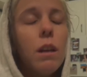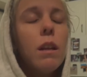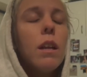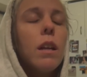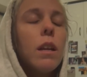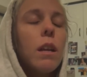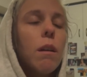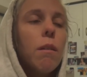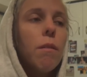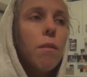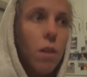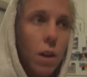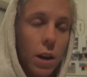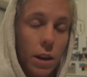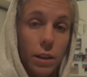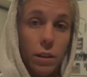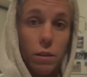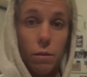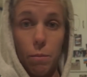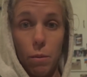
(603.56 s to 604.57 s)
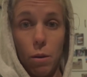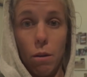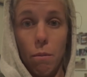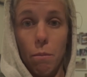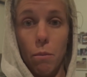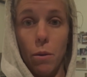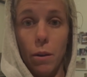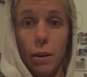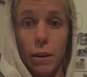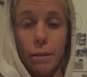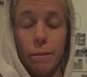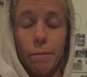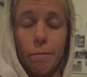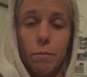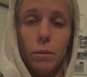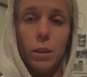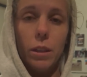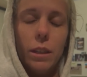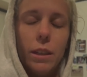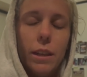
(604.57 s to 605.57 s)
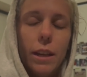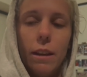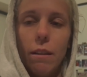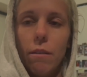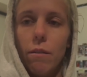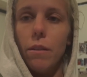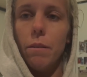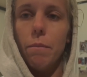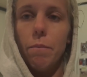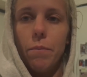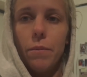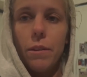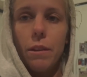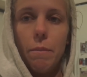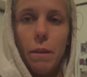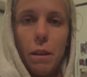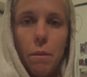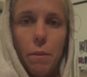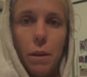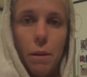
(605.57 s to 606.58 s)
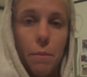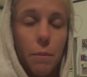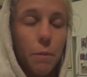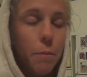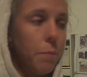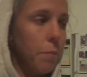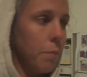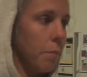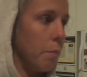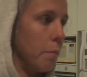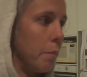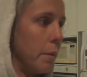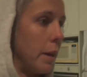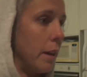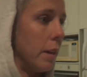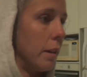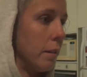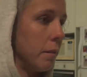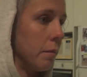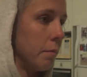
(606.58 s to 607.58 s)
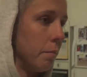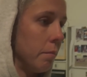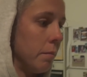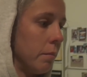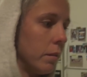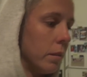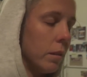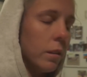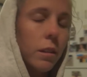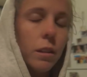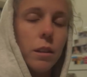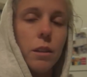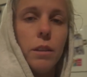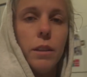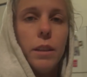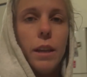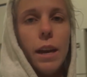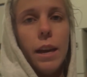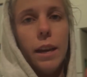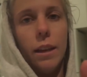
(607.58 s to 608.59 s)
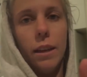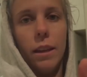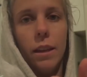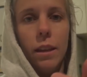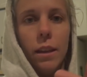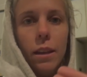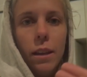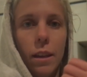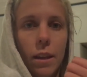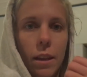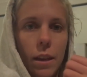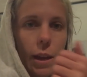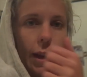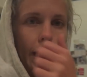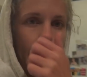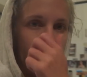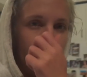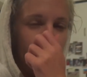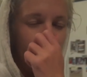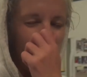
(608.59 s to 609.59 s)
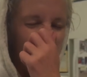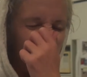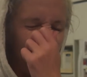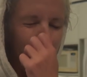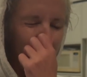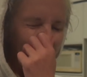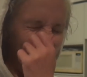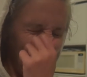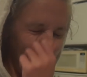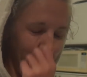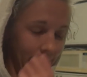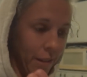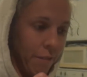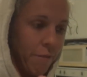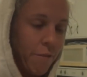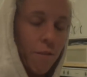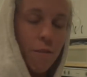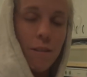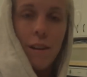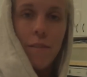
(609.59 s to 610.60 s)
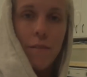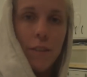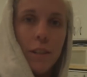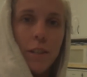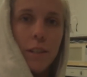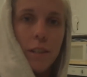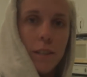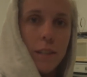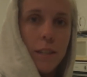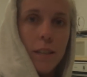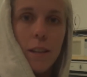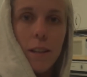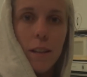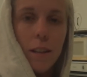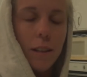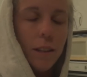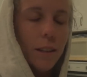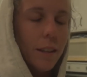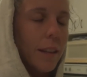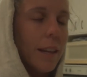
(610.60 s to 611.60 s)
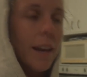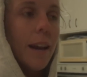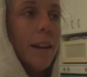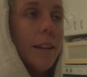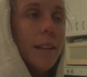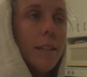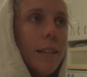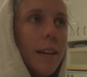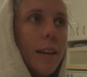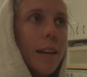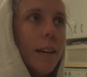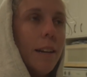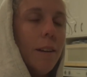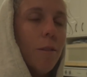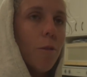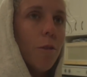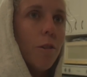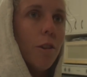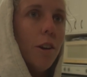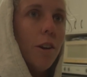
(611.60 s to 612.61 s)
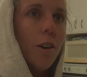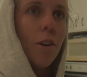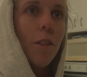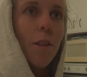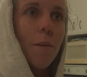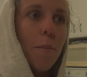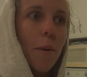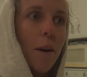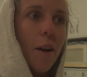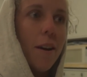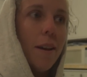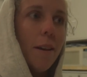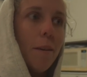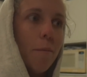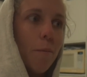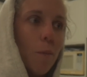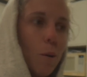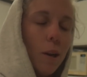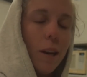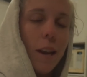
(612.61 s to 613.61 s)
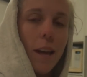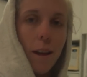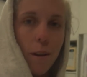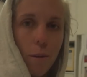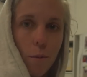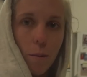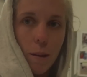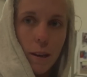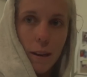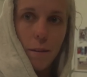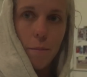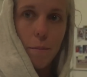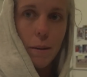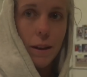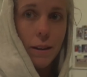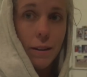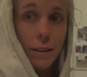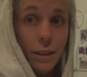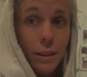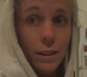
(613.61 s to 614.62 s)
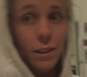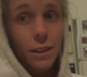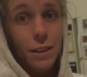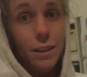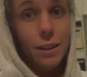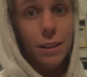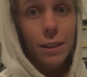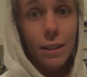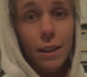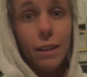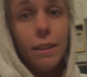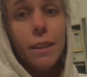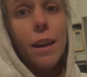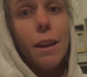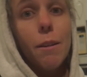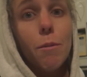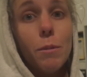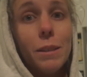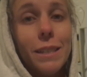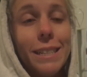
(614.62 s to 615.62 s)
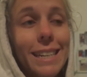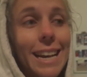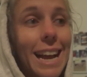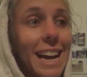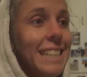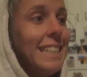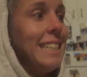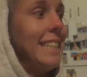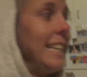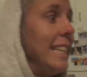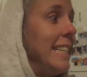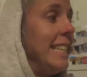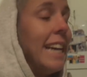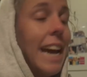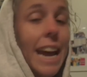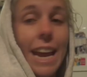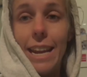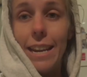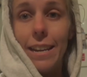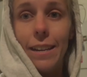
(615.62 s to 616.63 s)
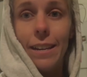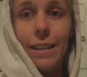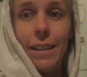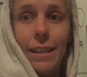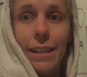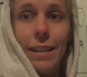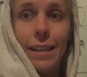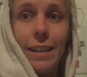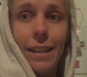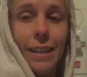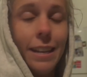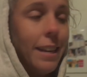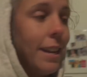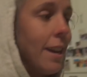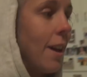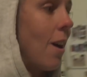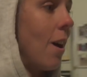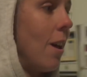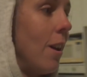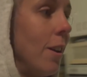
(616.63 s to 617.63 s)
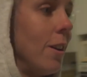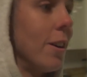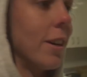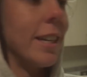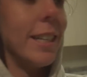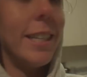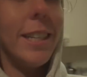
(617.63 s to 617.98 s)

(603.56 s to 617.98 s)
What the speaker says: and go riding tomorrow morning with Steve and some other people. But good day. Forever just getting second or third on the podium. One day I'll win, but that day was not today. Oh, look,